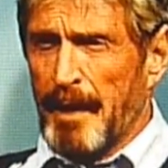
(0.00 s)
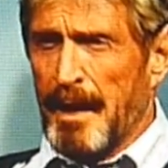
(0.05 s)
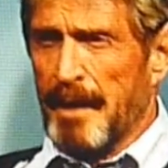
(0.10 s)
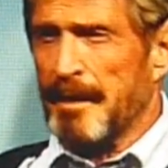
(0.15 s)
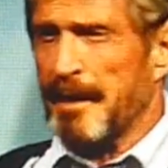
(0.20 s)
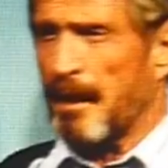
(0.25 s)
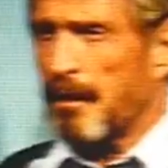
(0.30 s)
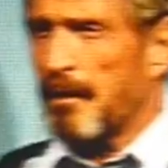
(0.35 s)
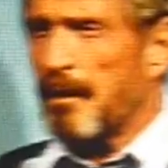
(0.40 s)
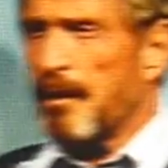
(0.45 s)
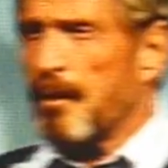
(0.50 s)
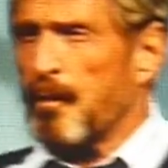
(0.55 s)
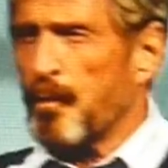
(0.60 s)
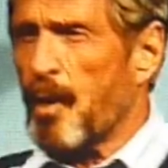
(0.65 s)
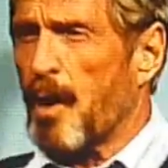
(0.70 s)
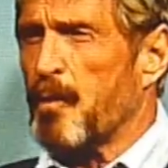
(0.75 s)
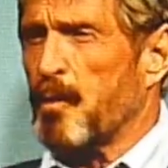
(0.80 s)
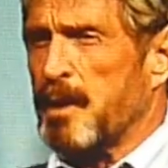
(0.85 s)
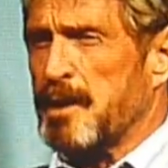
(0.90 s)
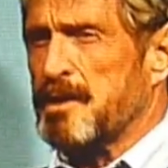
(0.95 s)
Now,
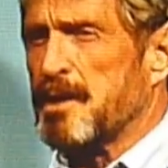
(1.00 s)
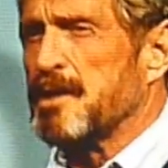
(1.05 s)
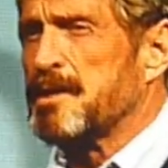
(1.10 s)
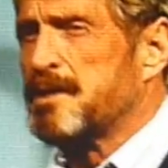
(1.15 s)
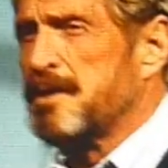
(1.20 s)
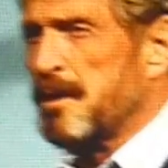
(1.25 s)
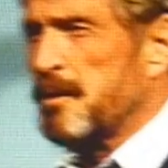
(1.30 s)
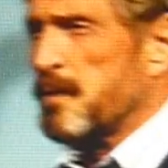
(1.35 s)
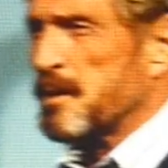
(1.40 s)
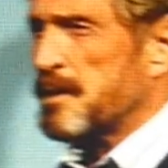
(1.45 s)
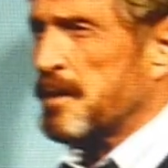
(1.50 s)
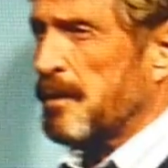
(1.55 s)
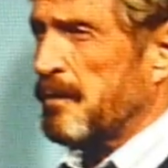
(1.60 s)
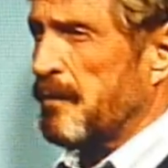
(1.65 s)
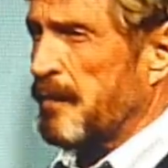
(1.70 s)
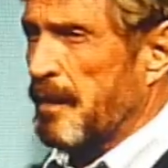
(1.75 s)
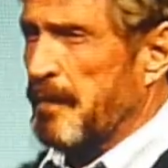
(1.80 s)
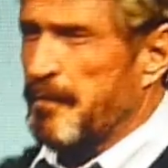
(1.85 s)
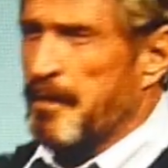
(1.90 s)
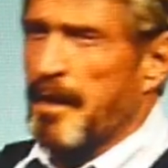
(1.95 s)
what we just did was a
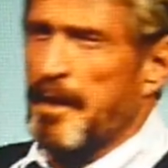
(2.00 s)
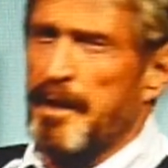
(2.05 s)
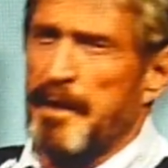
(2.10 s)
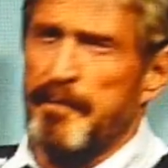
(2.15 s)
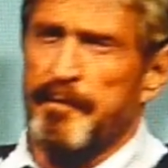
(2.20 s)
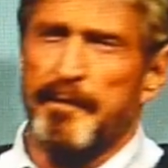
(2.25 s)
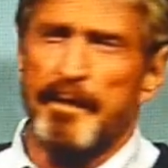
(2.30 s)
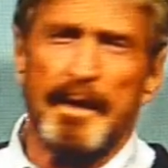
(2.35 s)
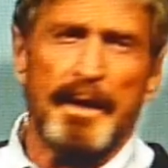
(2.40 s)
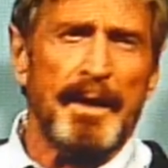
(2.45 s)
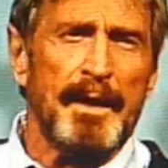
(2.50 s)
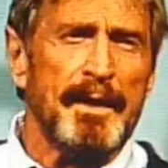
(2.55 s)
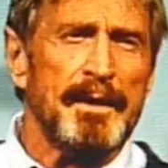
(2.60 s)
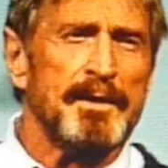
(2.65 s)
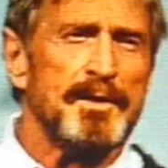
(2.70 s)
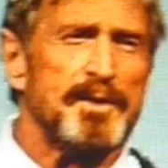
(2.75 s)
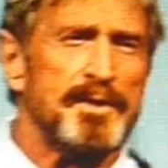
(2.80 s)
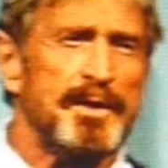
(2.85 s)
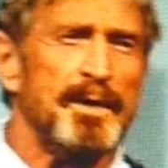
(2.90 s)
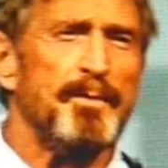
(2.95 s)
very
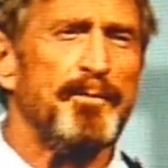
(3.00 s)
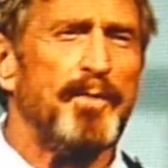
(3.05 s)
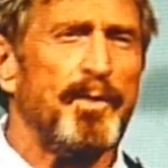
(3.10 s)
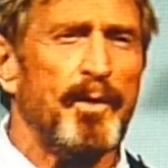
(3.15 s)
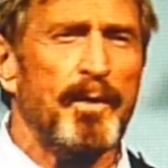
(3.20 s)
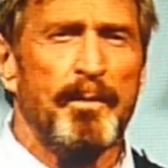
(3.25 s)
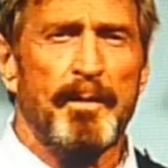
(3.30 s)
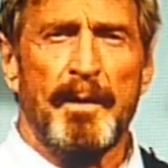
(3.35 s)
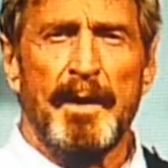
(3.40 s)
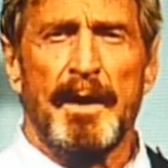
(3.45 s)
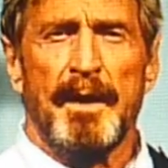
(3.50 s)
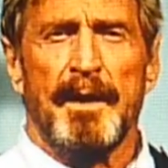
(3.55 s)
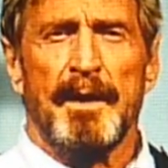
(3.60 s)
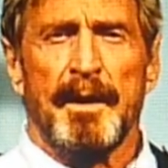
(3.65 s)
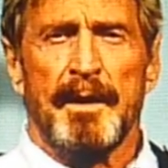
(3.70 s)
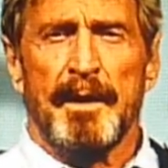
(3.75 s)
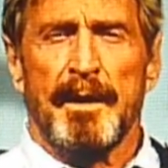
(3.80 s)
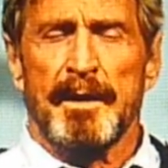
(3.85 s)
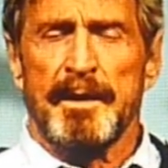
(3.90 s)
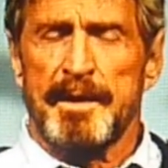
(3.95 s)
simple
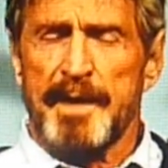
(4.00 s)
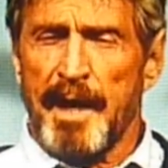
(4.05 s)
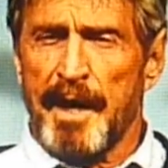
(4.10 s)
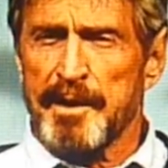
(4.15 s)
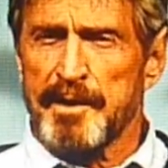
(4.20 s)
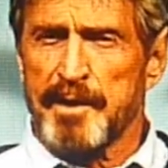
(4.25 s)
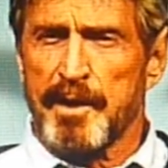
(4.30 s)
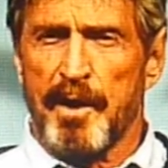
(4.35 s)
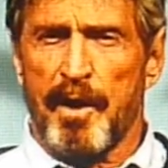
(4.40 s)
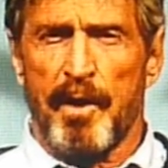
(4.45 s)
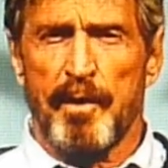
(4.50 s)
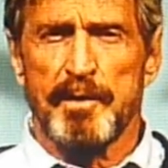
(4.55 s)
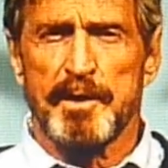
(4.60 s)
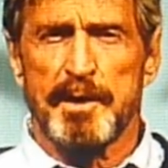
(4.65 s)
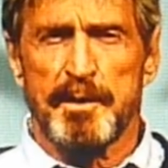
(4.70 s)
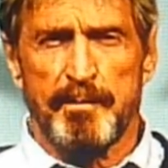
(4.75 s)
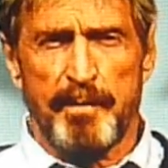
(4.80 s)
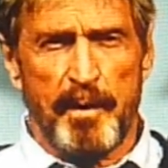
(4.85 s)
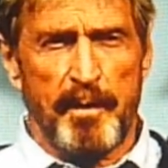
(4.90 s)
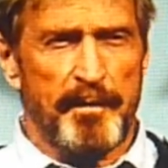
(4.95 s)
test called
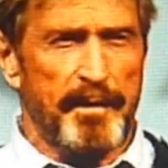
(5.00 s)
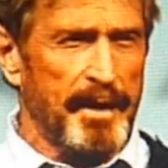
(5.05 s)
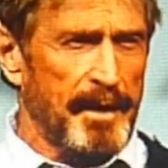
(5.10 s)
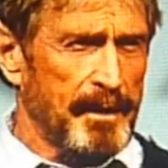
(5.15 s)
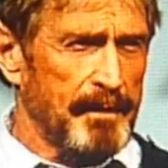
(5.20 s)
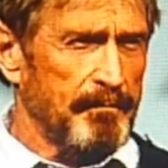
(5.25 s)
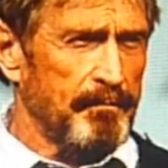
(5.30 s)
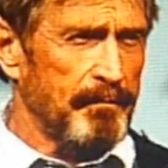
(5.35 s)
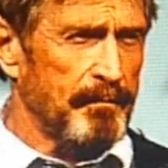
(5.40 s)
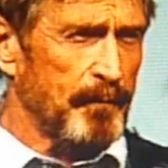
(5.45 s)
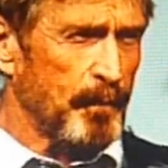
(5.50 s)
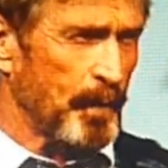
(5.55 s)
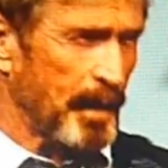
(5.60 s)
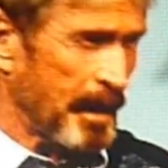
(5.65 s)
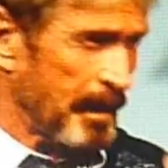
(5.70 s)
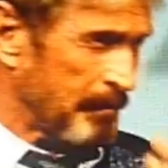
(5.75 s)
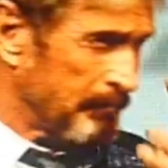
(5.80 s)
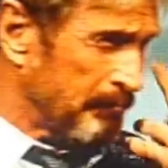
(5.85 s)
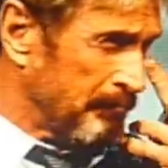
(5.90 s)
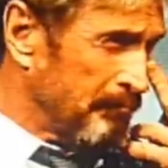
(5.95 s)
spoofing,
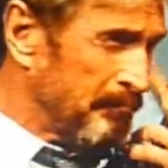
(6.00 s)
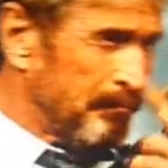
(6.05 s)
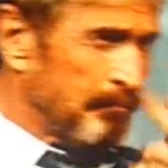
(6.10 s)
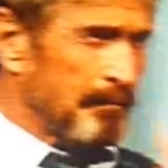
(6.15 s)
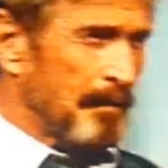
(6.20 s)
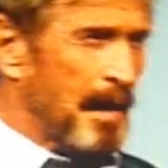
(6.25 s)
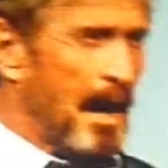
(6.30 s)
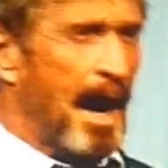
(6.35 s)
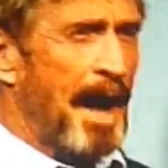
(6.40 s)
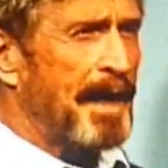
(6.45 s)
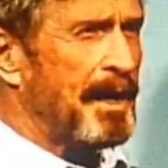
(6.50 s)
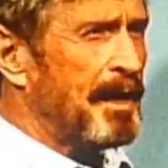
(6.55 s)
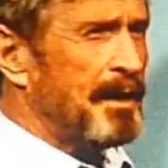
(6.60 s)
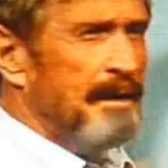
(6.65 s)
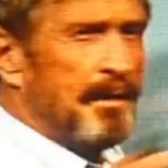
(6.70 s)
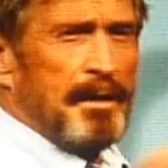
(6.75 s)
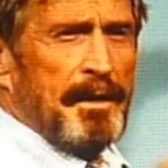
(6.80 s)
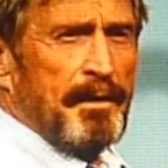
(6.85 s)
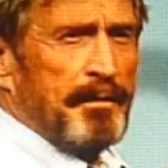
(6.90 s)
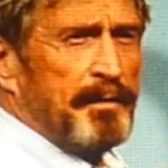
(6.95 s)
where I
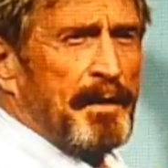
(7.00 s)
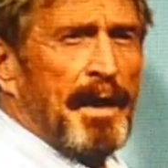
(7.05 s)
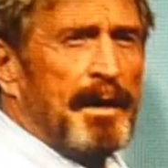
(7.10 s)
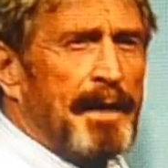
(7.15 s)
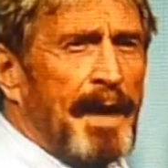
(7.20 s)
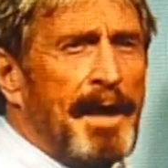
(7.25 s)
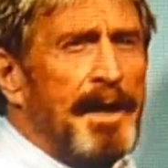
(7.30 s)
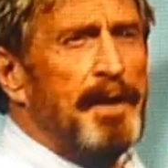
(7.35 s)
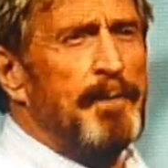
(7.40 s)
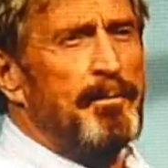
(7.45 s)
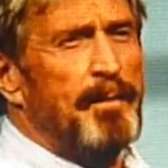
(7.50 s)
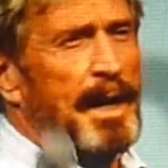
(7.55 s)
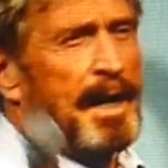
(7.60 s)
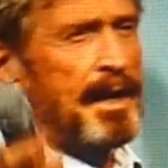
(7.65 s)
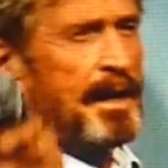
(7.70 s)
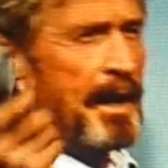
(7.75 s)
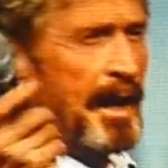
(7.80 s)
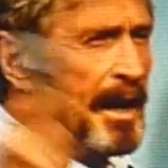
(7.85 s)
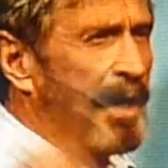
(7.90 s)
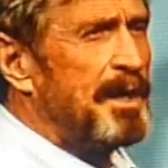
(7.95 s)
can
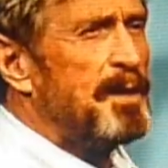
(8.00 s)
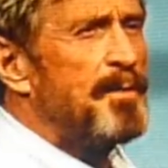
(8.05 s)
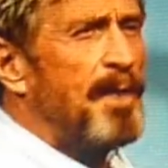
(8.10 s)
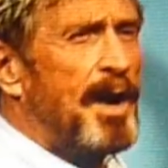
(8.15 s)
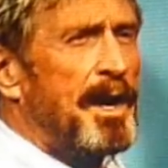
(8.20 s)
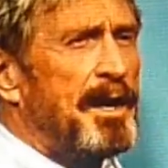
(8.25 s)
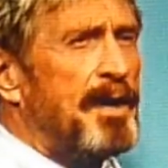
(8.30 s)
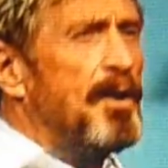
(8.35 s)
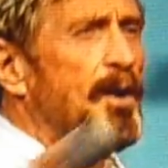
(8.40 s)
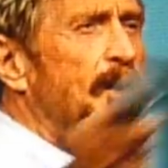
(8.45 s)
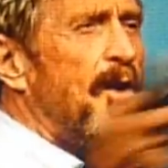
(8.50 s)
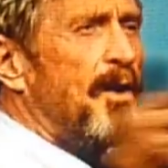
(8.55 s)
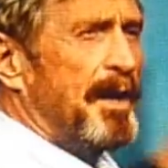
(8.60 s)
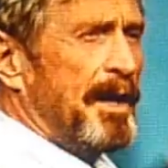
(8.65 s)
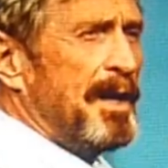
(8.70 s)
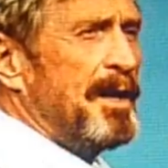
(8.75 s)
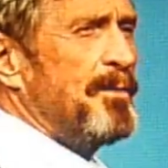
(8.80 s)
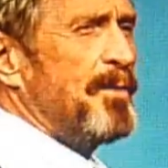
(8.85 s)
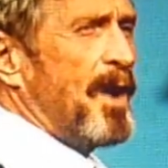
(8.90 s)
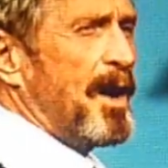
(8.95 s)
make anybody call
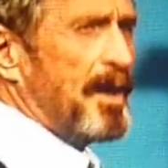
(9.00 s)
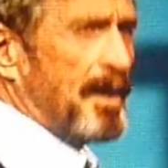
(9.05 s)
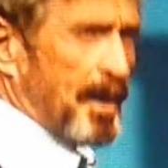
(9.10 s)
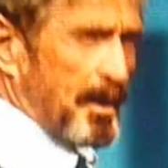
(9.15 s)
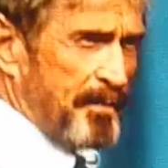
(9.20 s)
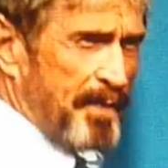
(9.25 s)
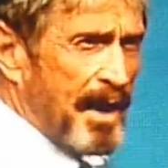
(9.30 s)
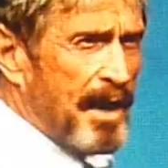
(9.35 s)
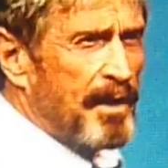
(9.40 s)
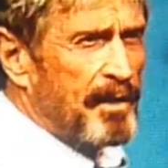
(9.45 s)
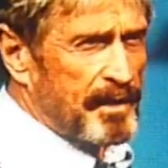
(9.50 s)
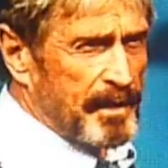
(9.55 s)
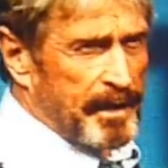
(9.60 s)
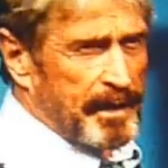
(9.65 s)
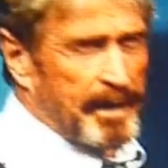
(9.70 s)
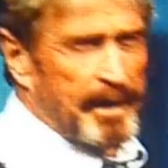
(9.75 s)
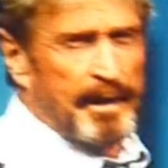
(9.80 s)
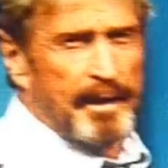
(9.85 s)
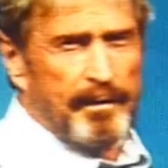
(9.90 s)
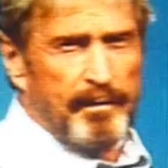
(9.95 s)
anybody,
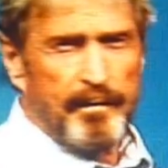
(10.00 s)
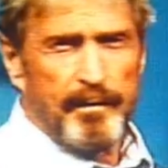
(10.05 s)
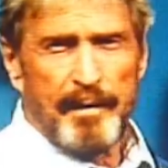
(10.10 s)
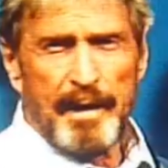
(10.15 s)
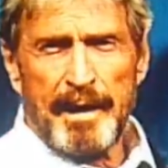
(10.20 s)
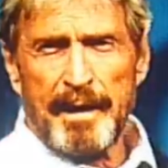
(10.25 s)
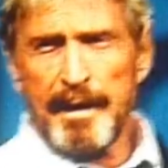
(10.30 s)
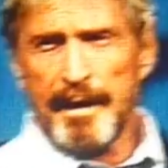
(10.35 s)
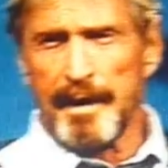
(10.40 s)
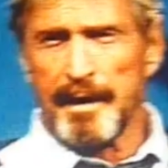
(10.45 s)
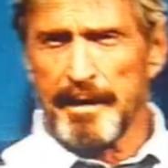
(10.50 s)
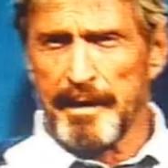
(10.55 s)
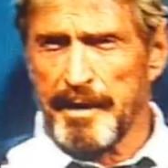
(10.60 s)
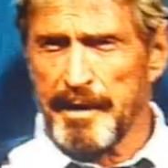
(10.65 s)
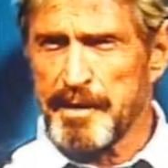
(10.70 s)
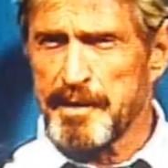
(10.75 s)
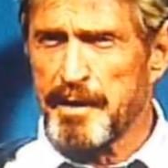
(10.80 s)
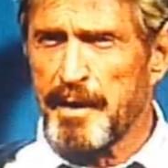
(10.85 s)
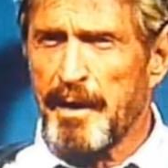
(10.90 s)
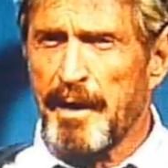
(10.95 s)
apparently, at
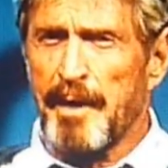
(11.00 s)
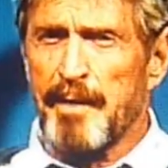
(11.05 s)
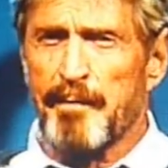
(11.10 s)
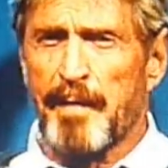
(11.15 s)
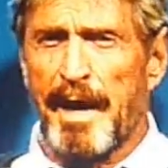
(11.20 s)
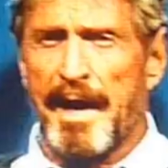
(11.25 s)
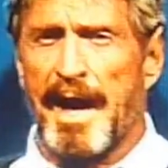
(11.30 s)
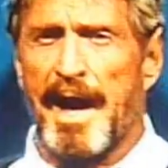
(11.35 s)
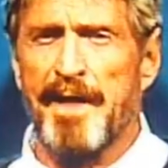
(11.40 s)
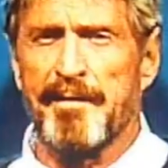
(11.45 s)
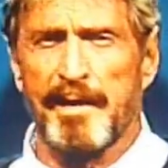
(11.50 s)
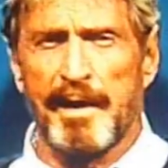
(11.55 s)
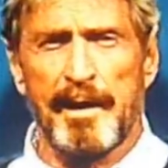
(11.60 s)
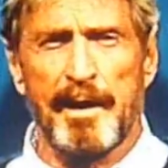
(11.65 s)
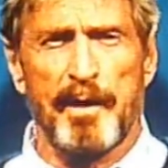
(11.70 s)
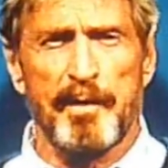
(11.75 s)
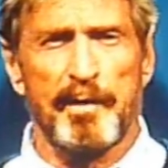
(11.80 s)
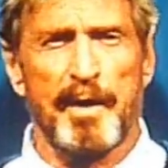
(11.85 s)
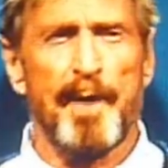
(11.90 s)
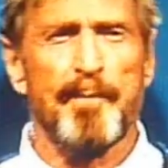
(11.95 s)
least, by having
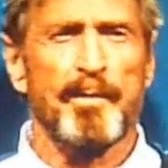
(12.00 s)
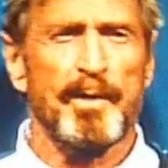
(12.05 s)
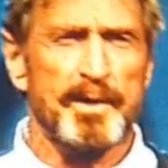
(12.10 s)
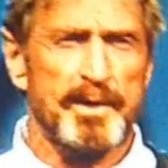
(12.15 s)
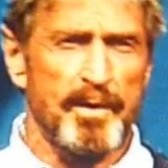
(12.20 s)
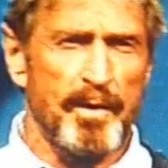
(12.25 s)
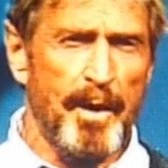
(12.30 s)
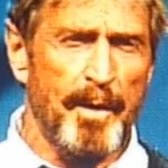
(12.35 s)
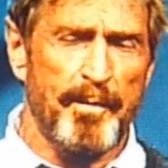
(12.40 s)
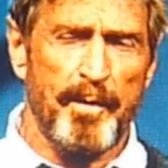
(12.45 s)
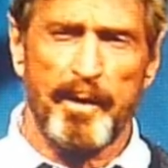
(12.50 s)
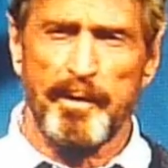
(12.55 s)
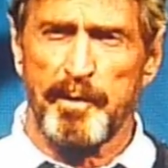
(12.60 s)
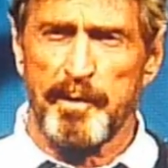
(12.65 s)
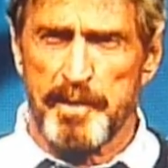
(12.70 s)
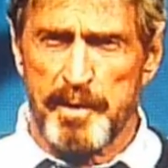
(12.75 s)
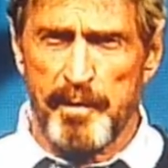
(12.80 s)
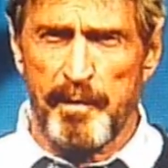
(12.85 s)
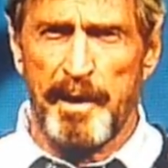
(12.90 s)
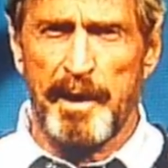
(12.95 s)
their number show up on
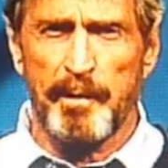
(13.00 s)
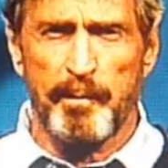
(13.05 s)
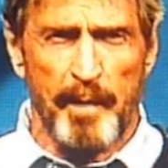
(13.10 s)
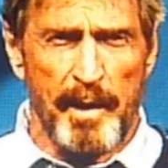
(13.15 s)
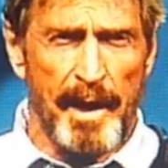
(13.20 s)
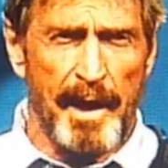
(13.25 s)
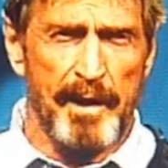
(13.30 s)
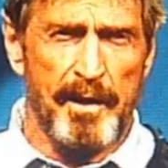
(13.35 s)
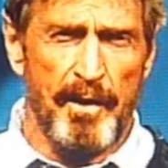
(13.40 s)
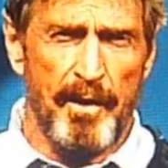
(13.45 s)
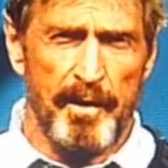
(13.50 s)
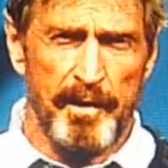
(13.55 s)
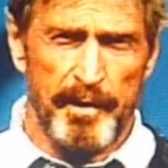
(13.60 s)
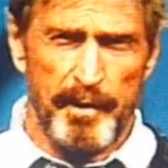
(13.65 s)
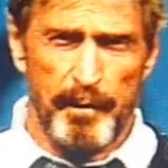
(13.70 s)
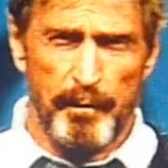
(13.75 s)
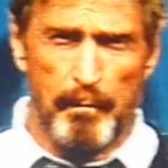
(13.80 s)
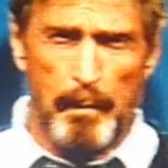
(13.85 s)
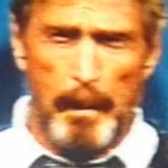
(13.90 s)
your screen when I call you.